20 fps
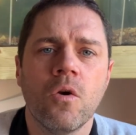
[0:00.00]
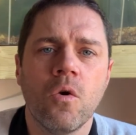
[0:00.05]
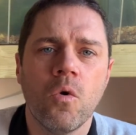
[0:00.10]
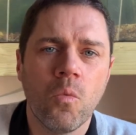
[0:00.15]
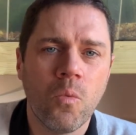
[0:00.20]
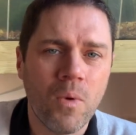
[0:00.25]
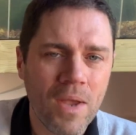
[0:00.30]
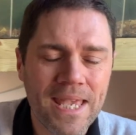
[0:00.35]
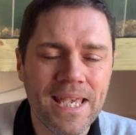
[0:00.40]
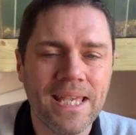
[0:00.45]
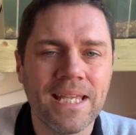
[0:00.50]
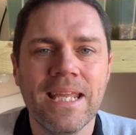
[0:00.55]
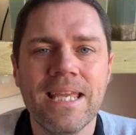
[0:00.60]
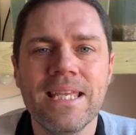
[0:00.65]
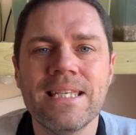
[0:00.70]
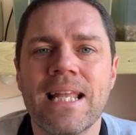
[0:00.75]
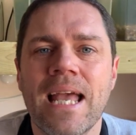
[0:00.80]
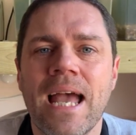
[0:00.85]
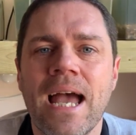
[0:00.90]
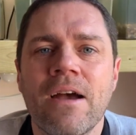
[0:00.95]
we can
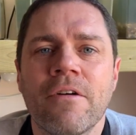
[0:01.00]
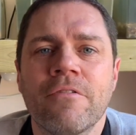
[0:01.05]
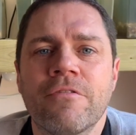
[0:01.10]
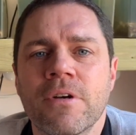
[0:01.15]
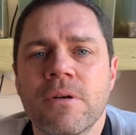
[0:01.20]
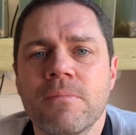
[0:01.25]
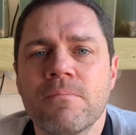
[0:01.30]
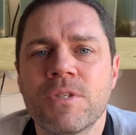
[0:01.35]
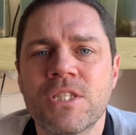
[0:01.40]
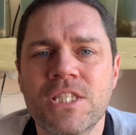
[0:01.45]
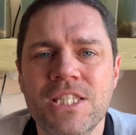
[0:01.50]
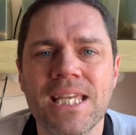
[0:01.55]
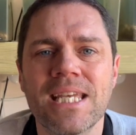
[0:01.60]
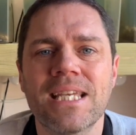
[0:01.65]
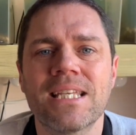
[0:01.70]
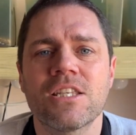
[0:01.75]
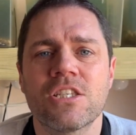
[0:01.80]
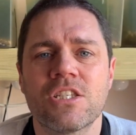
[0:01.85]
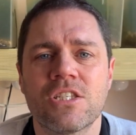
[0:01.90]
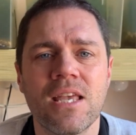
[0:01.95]
easily have
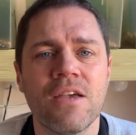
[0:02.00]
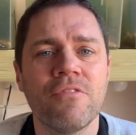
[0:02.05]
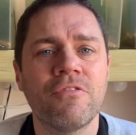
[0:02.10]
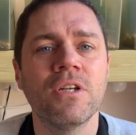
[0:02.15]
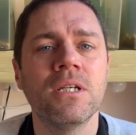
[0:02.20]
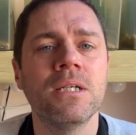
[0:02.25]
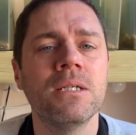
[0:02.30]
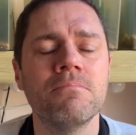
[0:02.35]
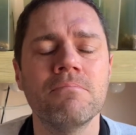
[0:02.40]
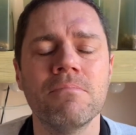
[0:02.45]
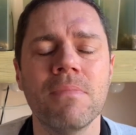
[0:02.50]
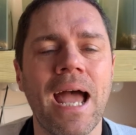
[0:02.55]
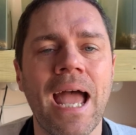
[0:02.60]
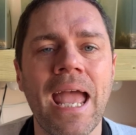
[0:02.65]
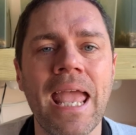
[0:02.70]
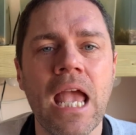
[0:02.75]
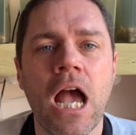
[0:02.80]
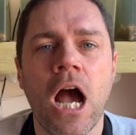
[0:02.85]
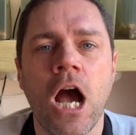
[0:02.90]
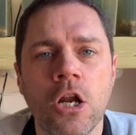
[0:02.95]
600, 700,
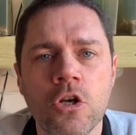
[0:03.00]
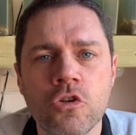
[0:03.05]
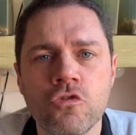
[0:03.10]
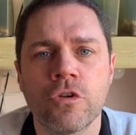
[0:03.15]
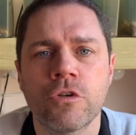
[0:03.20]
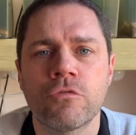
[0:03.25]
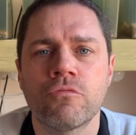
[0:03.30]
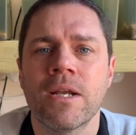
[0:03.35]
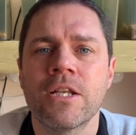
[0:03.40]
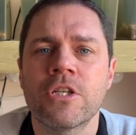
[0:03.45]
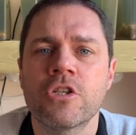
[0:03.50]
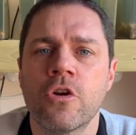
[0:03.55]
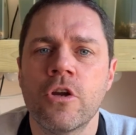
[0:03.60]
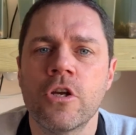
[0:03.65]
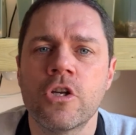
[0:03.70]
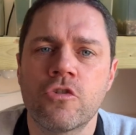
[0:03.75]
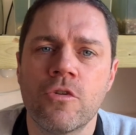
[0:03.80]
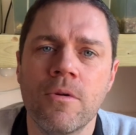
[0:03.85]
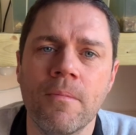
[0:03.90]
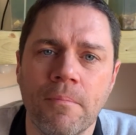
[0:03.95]
800 red cherry
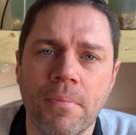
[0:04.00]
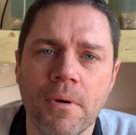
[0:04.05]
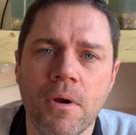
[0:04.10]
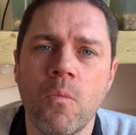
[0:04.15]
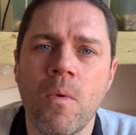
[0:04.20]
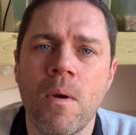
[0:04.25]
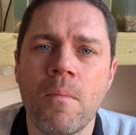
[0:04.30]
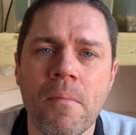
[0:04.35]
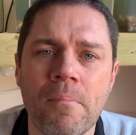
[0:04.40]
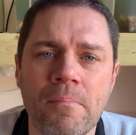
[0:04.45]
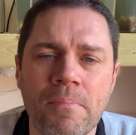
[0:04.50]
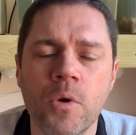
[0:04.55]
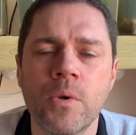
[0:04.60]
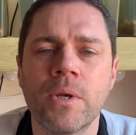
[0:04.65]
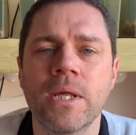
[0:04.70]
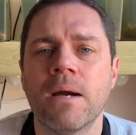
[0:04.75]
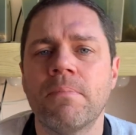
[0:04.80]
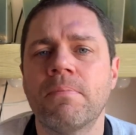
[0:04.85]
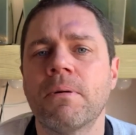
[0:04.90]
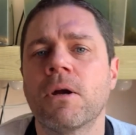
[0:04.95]
shrimp when we're building up a